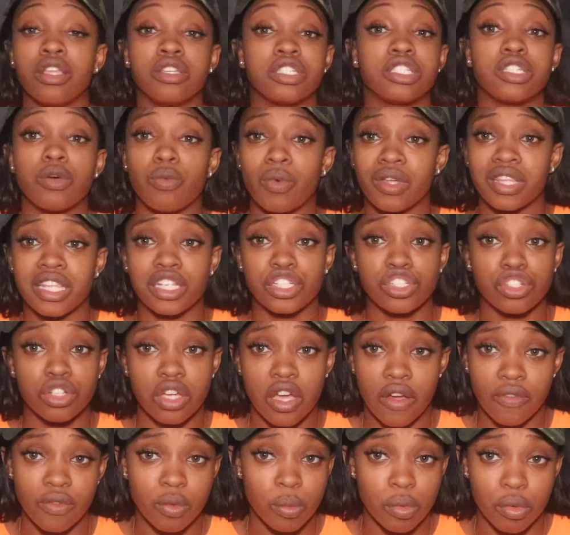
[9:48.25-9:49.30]
someone that you're
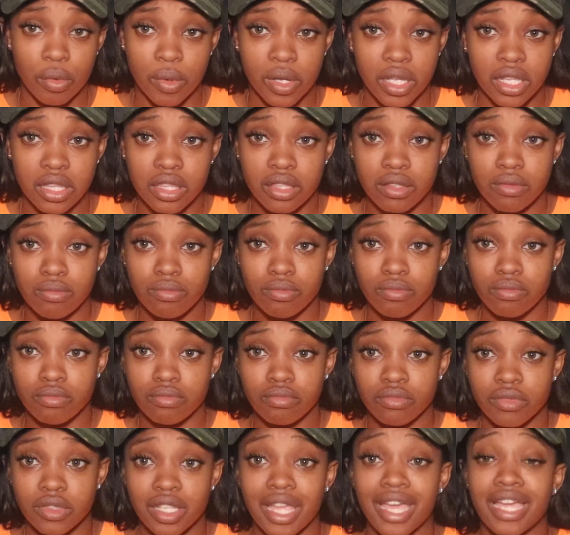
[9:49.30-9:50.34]
comfortable with.
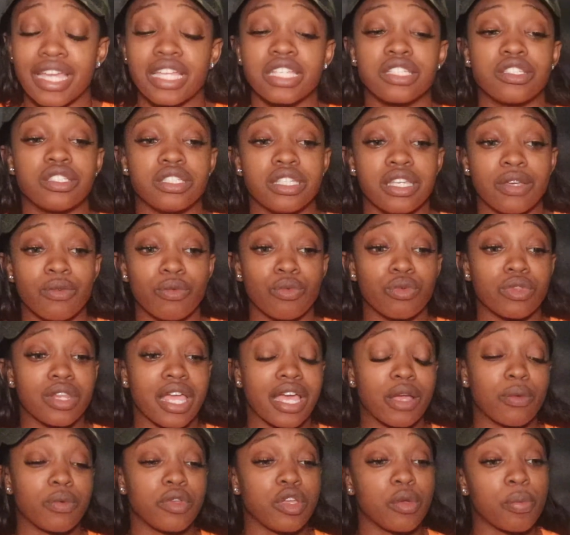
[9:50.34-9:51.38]
Like, it's
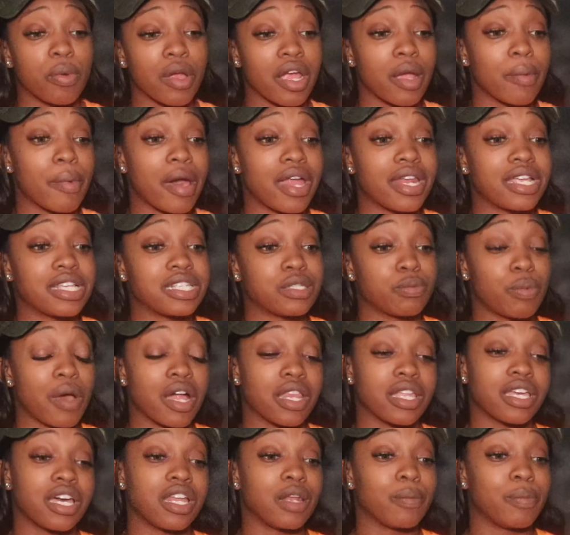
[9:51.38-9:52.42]
like, when you pray about it, it's
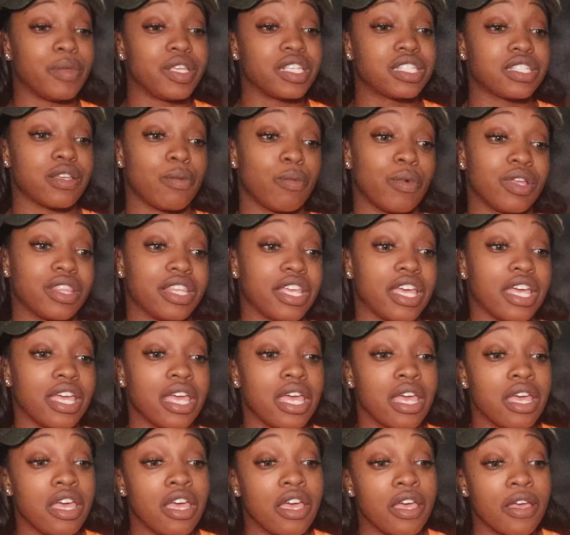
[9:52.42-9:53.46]
probably gonna be someone
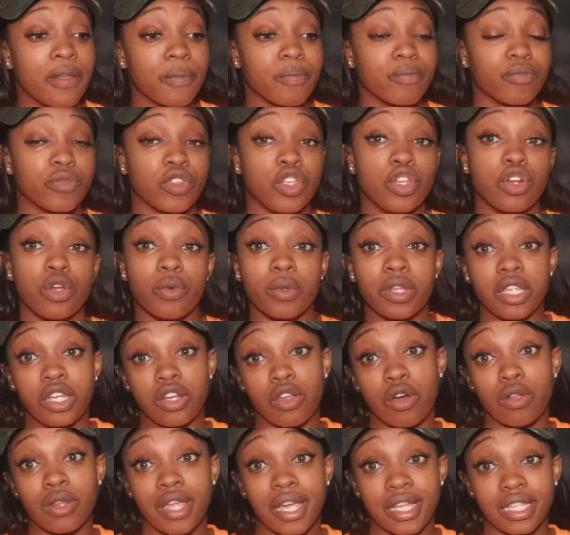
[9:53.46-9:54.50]
that you don't really
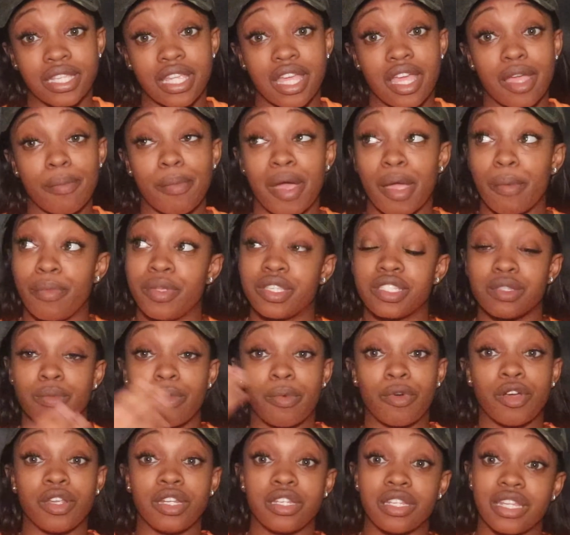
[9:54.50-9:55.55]
know like that. It might be
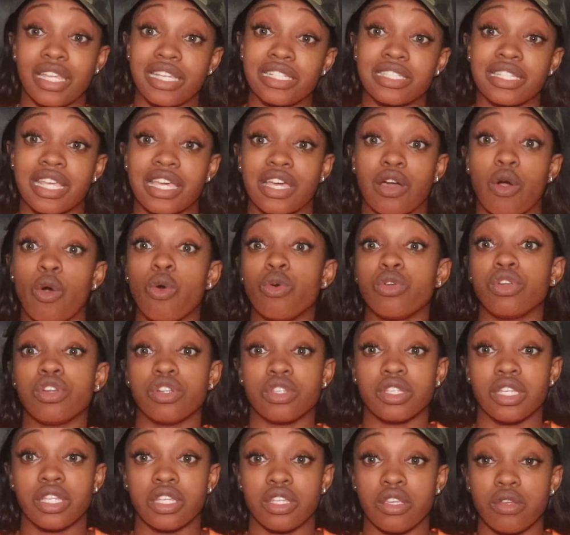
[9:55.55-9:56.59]
someone that's, like, older
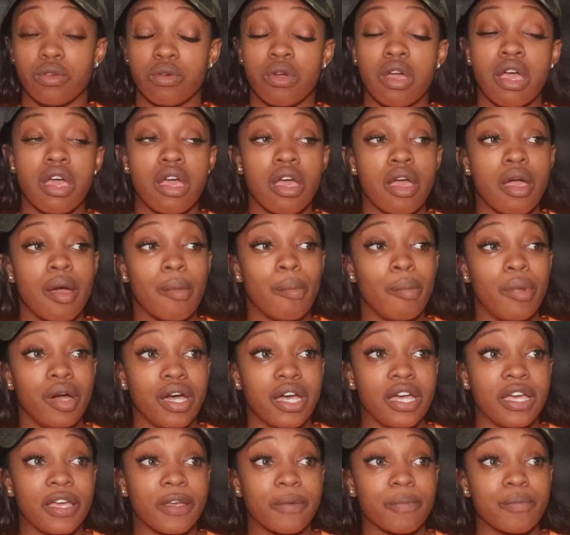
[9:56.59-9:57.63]
than you.
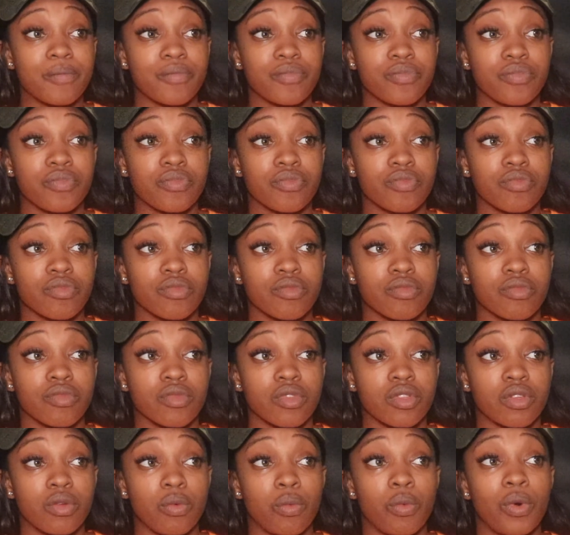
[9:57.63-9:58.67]
But
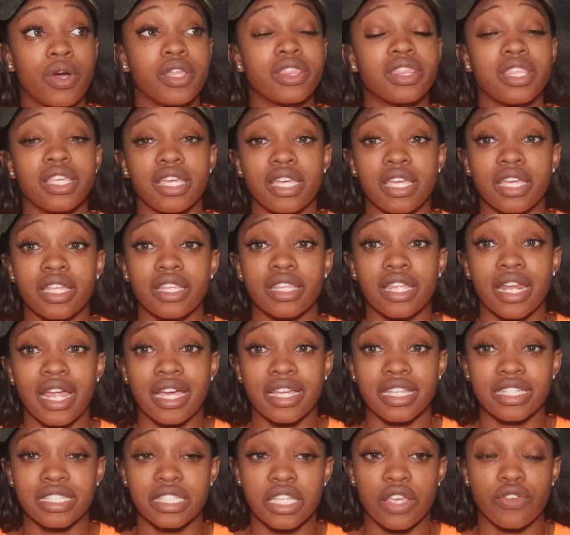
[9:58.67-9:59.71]
one thing that
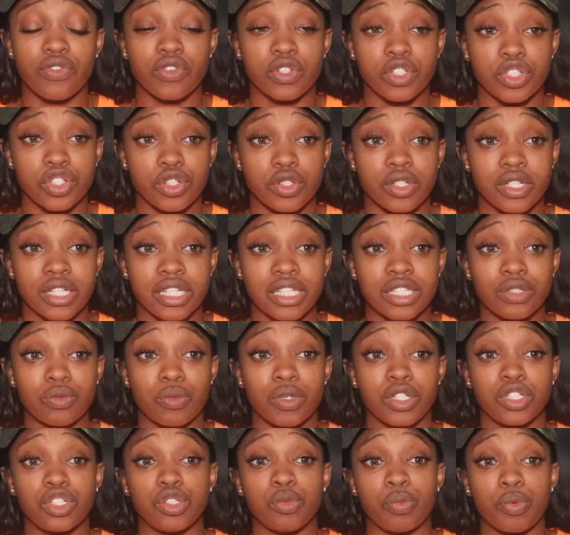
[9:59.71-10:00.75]
I can say for sure is
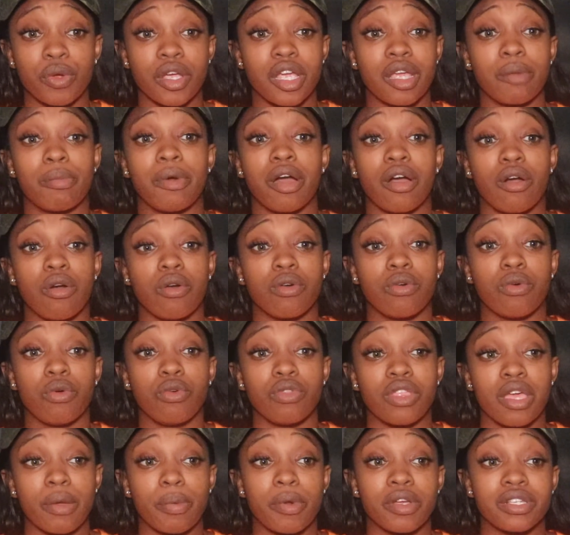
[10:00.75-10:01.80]
once you pray about
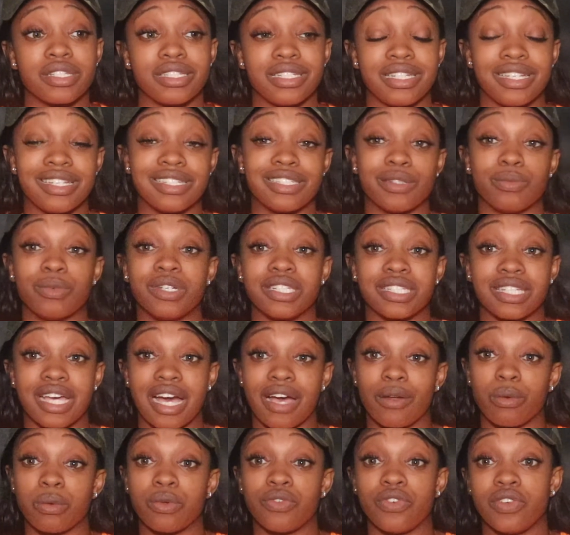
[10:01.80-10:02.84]
who that person is and once
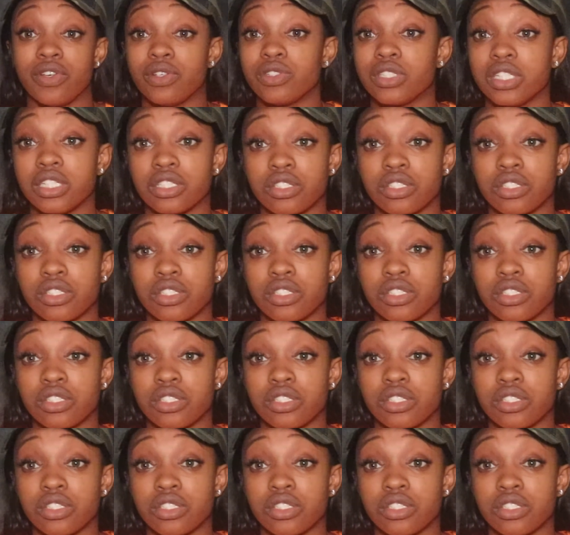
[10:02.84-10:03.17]
God reveals